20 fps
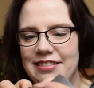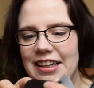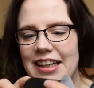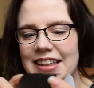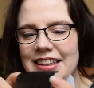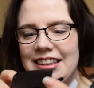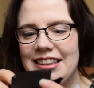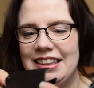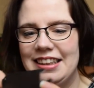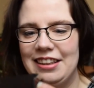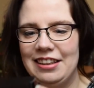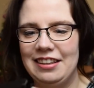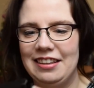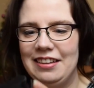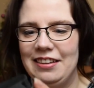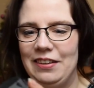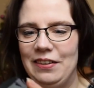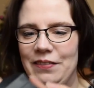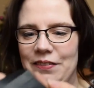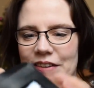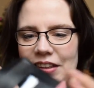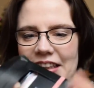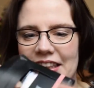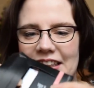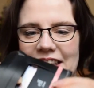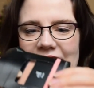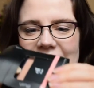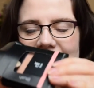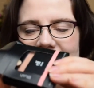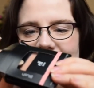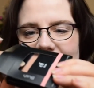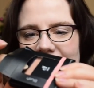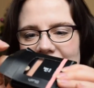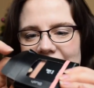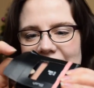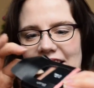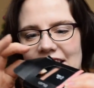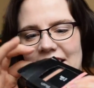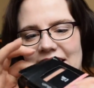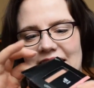finally got it open,
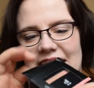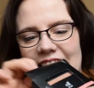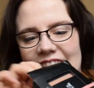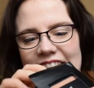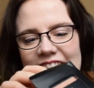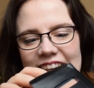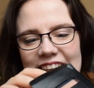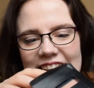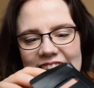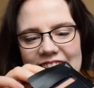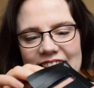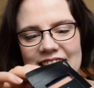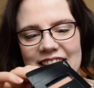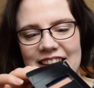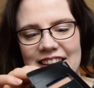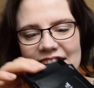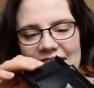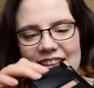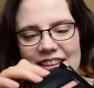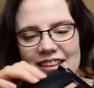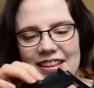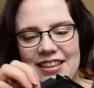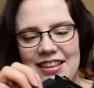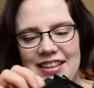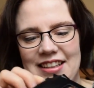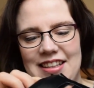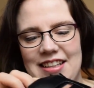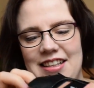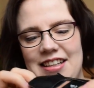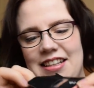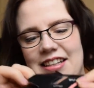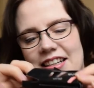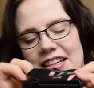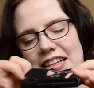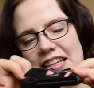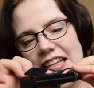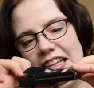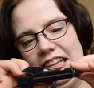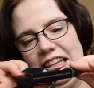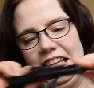I think.
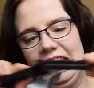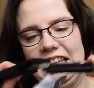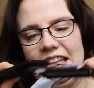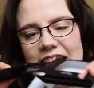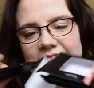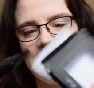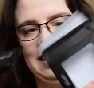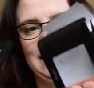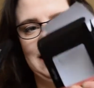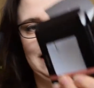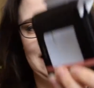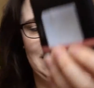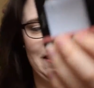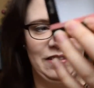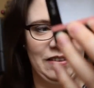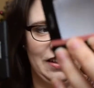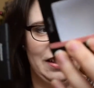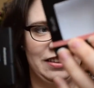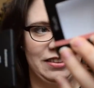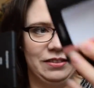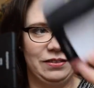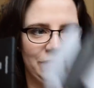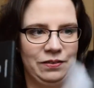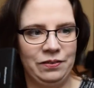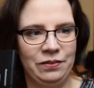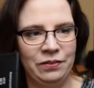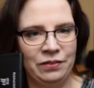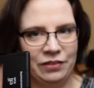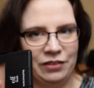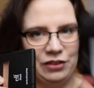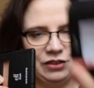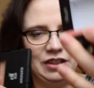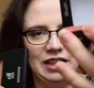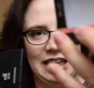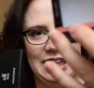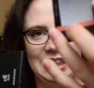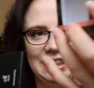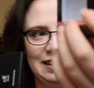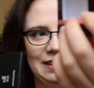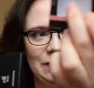Ugh, there we go. So it
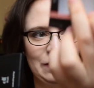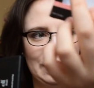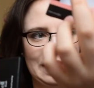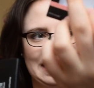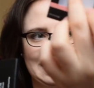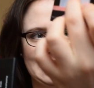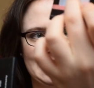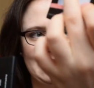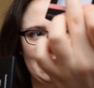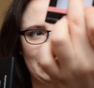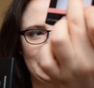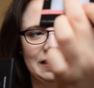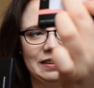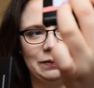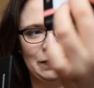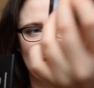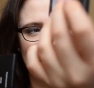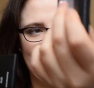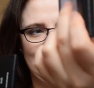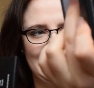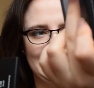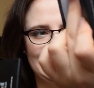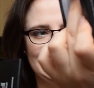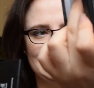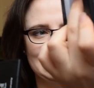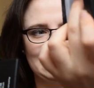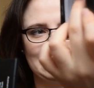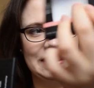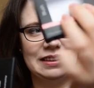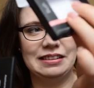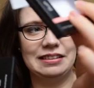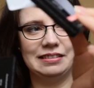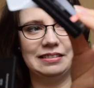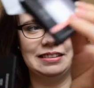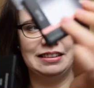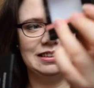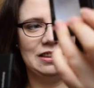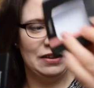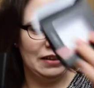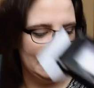had a little bit clear, a little window
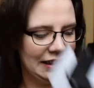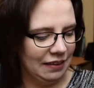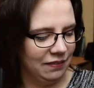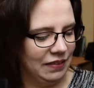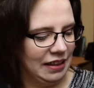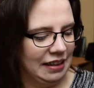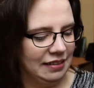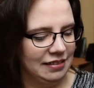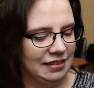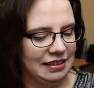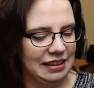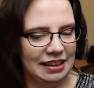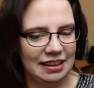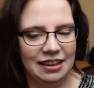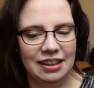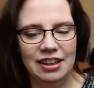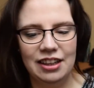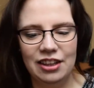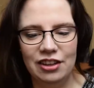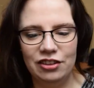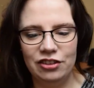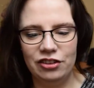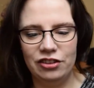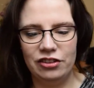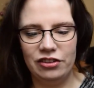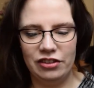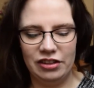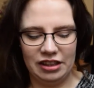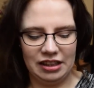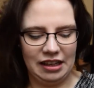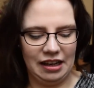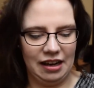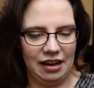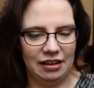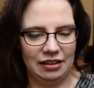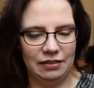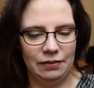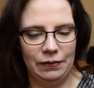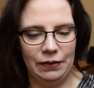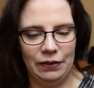with no clear plastic, just the
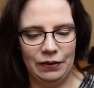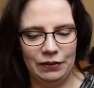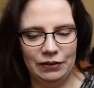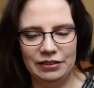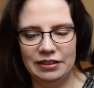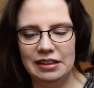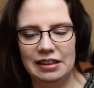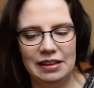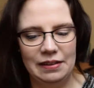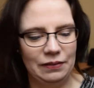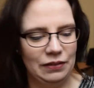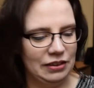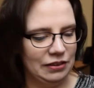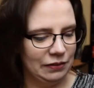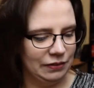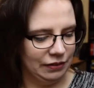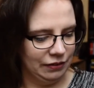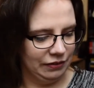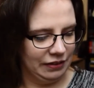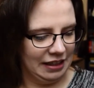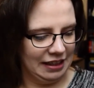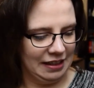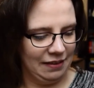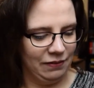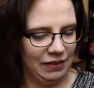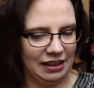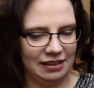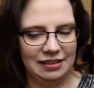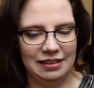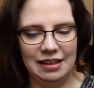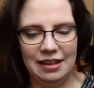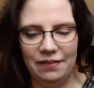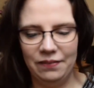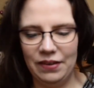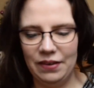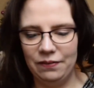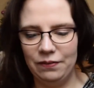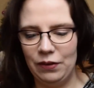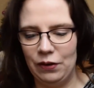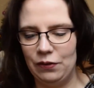cardboard. But to be fair, that makes it a
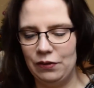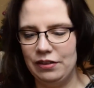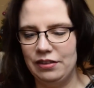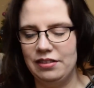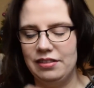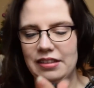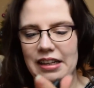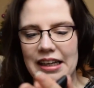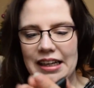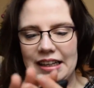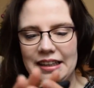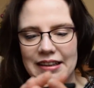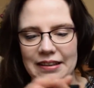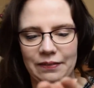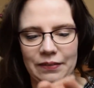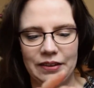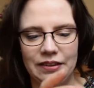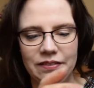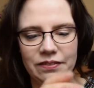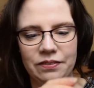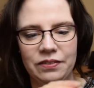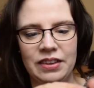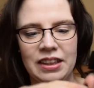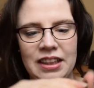bit more recyclable.